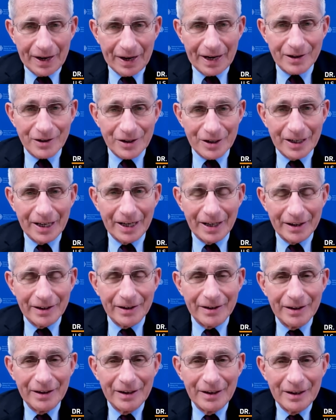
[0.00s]

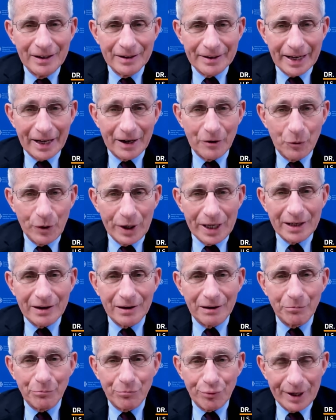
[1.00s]
vaccinated that we
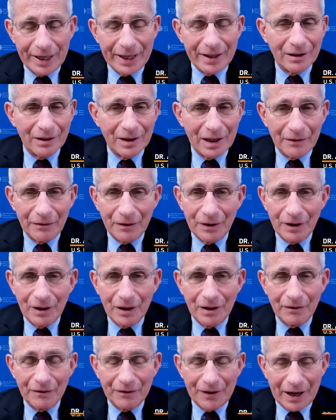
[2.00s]
can bring the
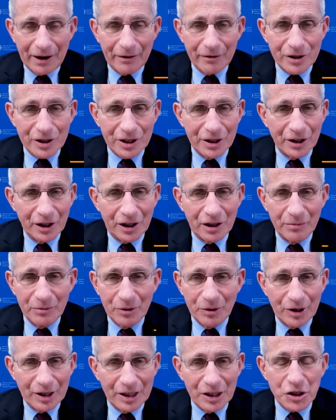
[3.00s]
level of virus in the
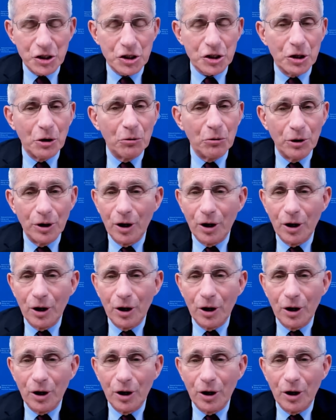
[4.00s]
community so